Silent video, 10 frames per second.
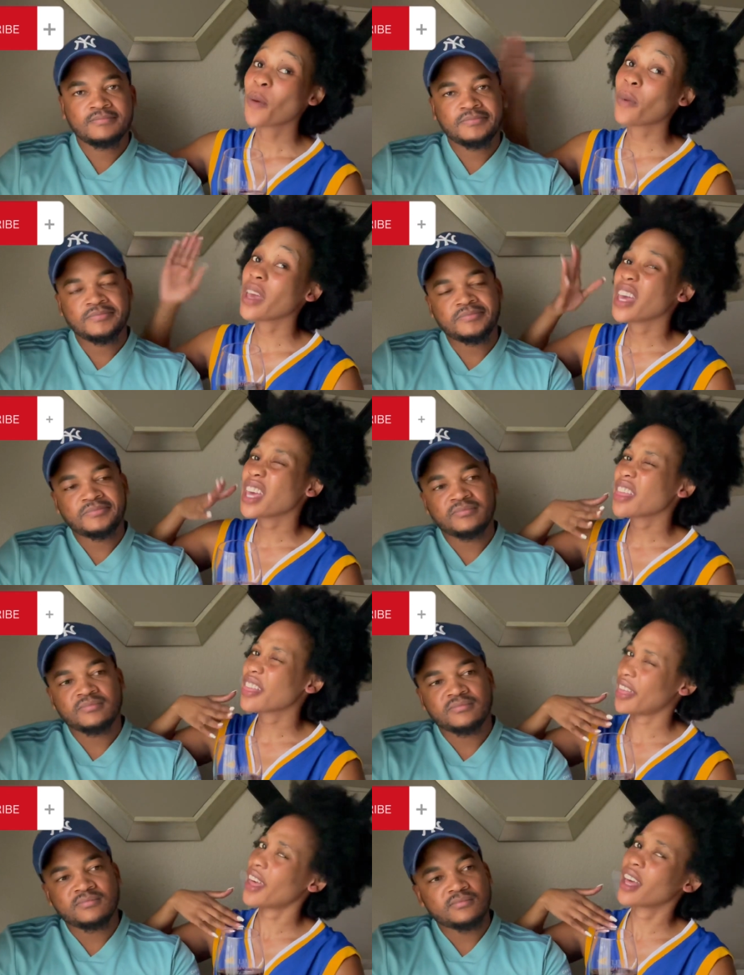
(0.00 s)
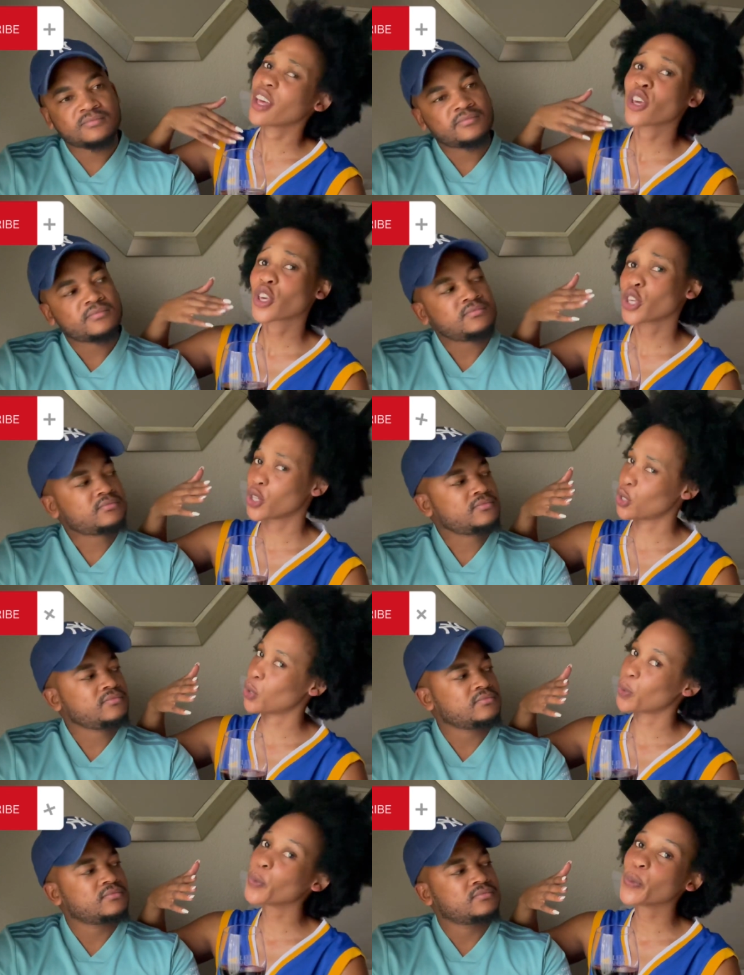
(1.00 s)
Speaker 1: we thank
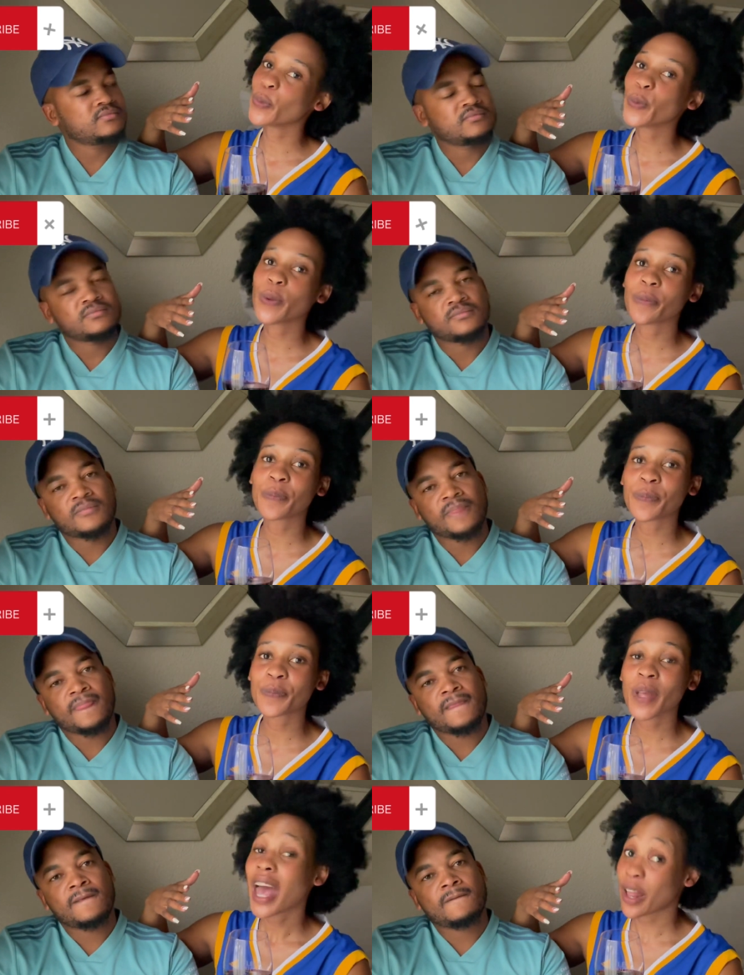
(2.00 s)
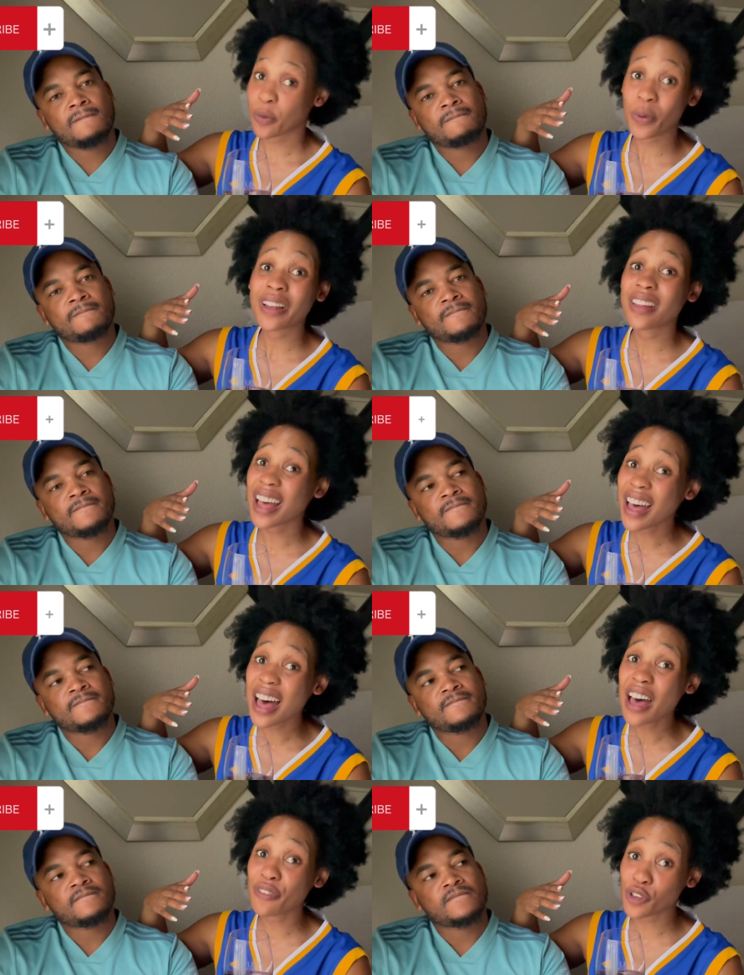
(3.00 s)
you. Yeah. And we
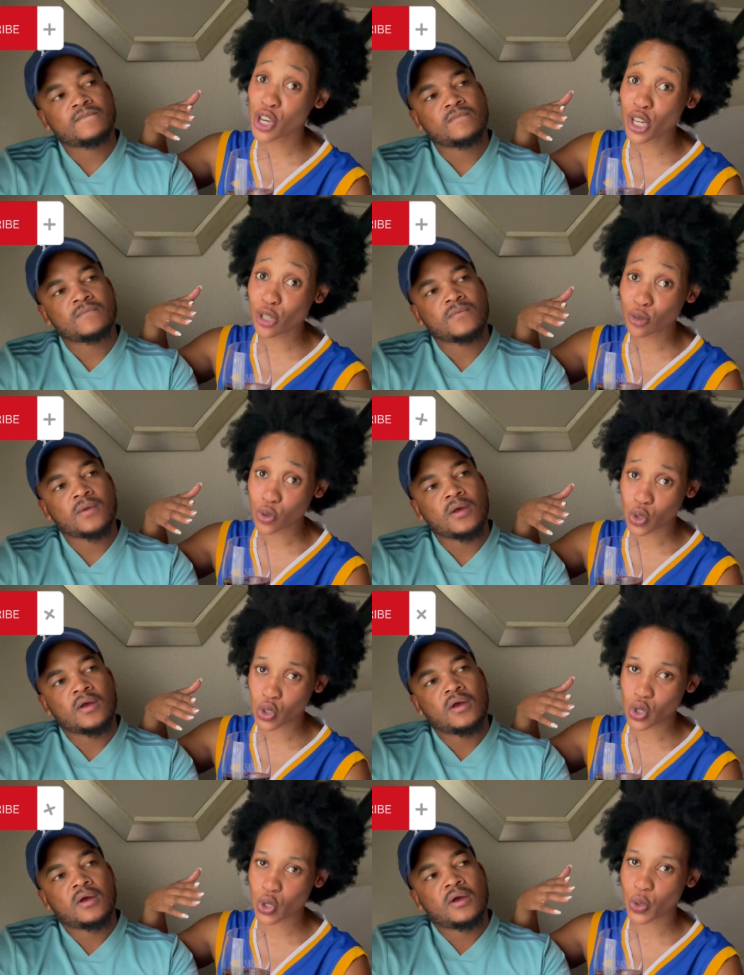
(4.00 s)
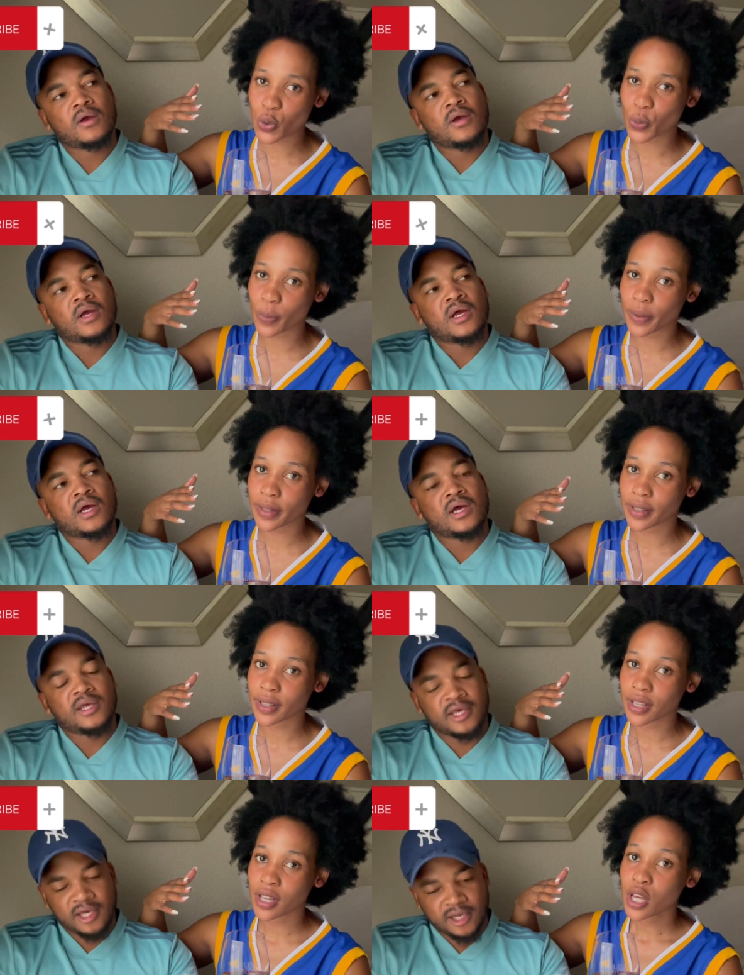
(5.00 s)
love you too.
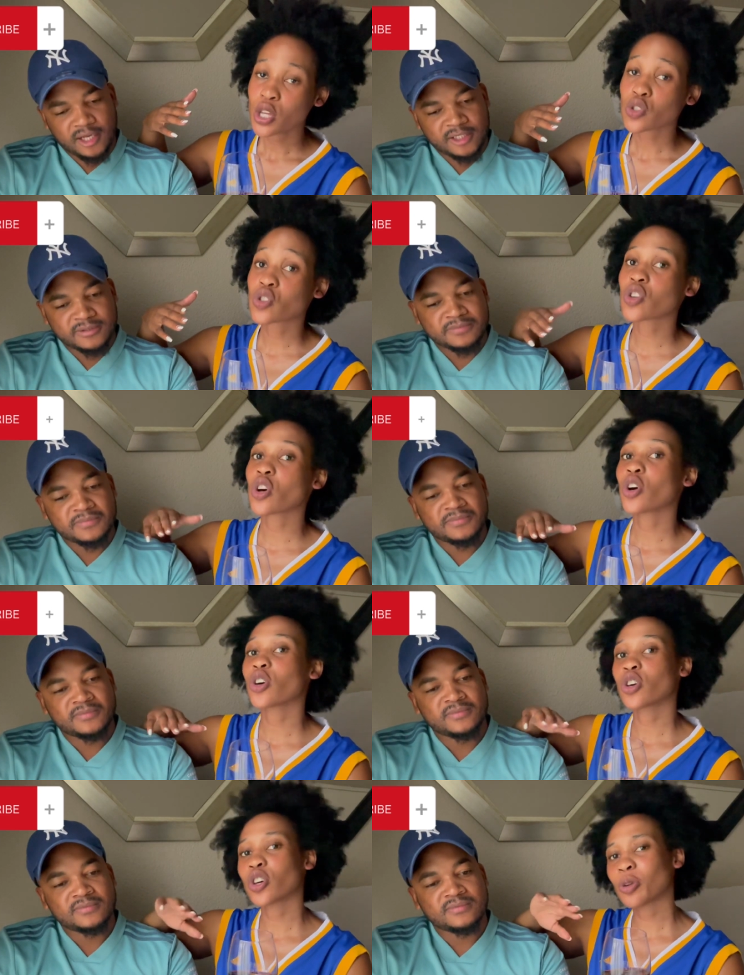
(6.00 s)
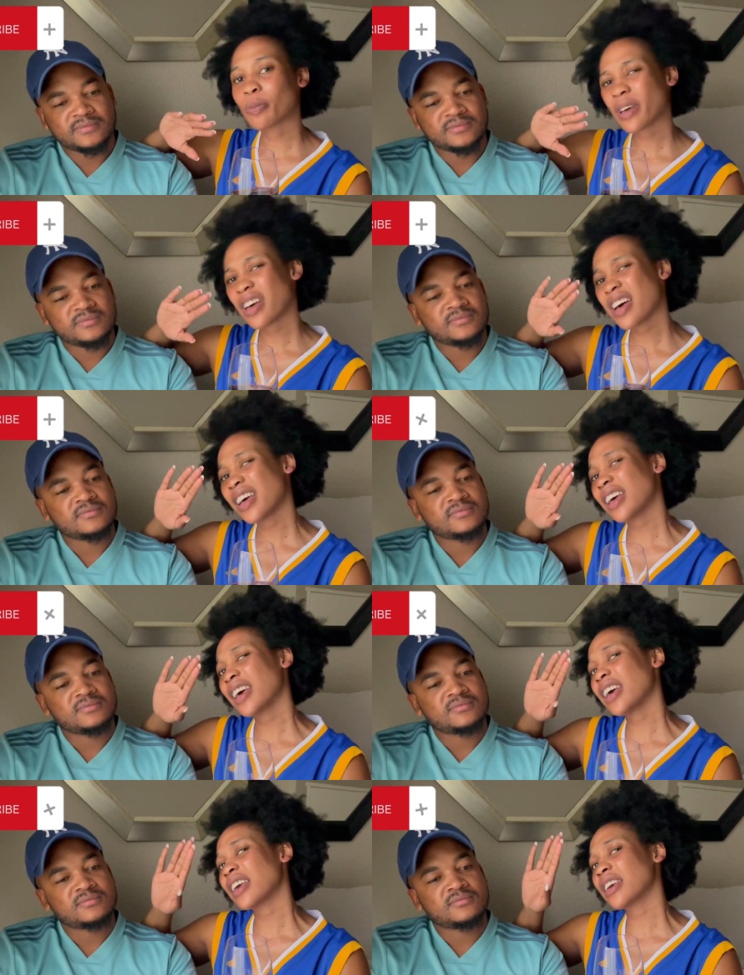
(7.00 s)
Yeah. So
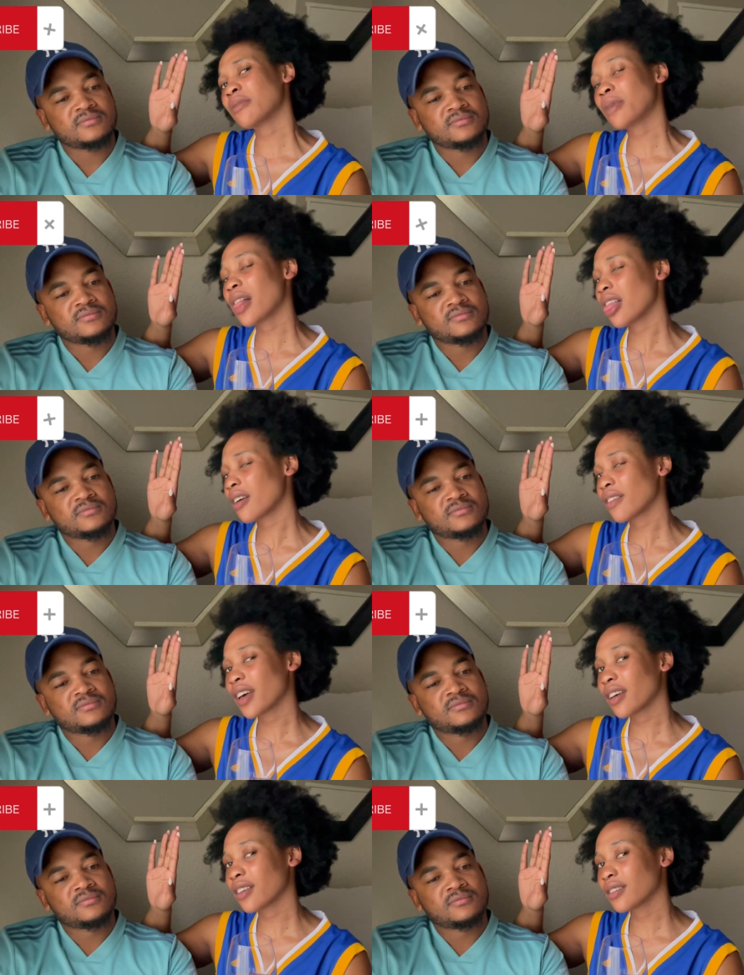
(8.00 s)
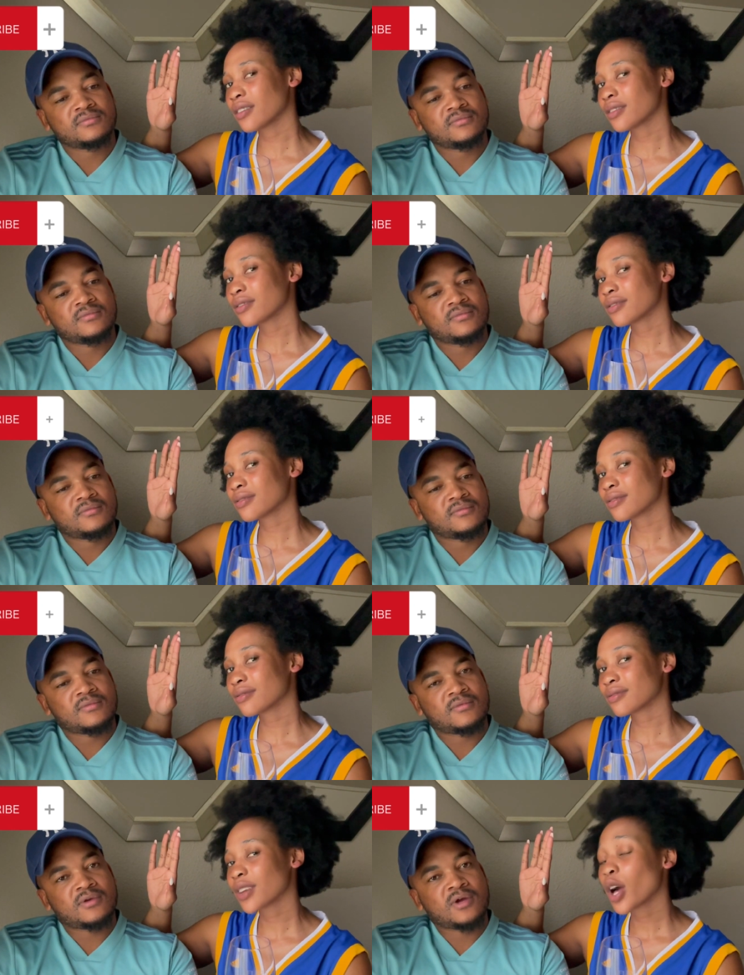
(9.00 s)
goodbye, my lover.
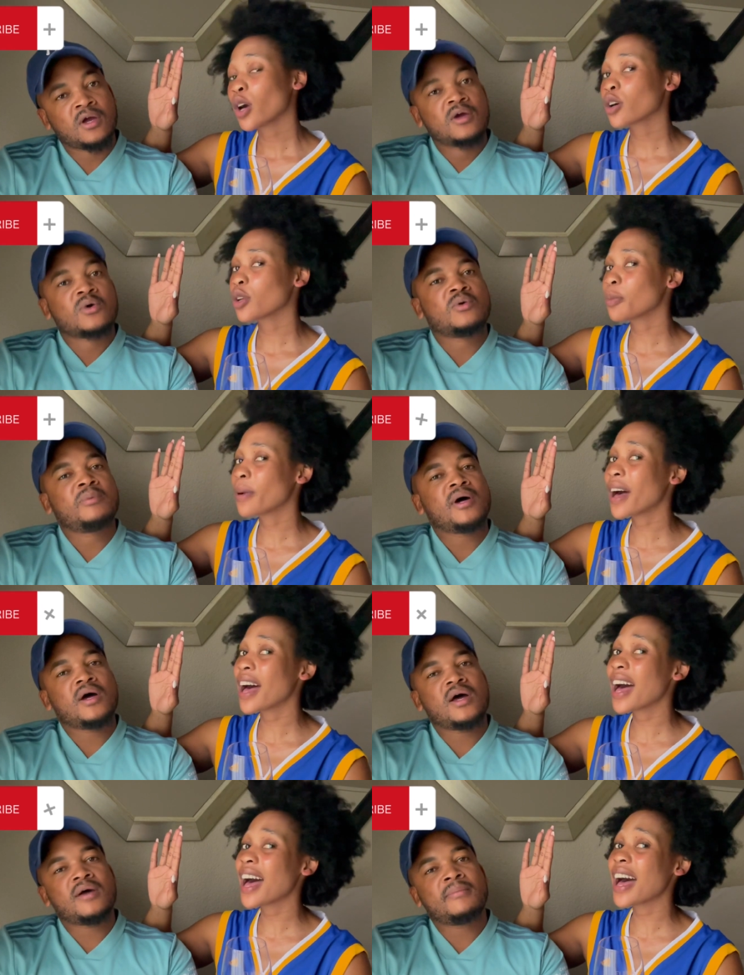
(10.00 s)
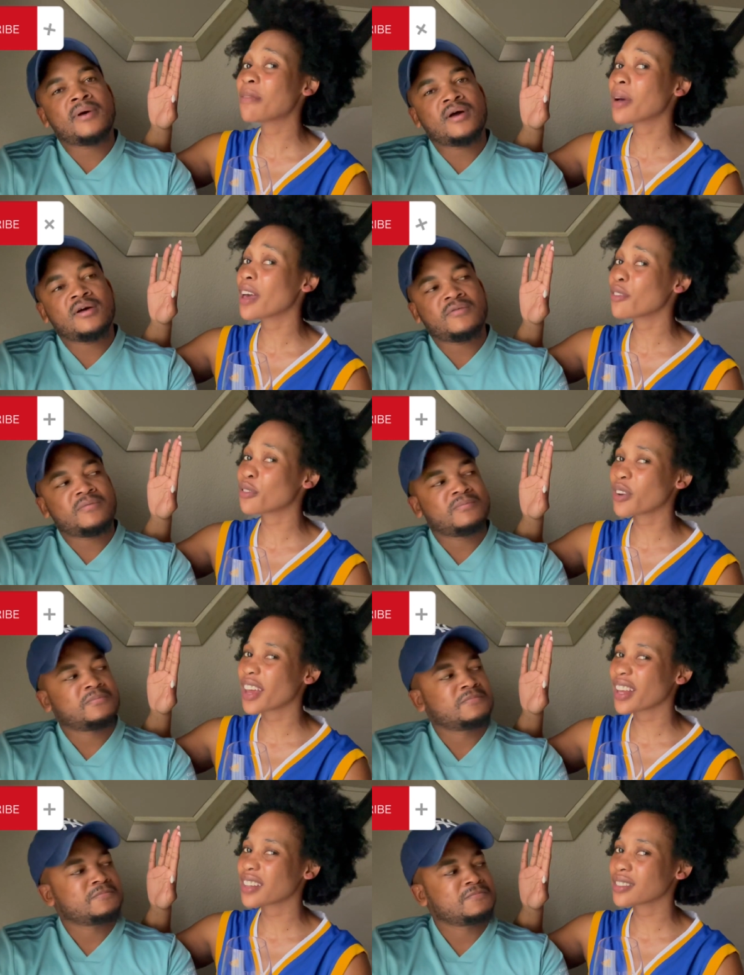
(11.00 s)
Goodbye, goodbye. my friend.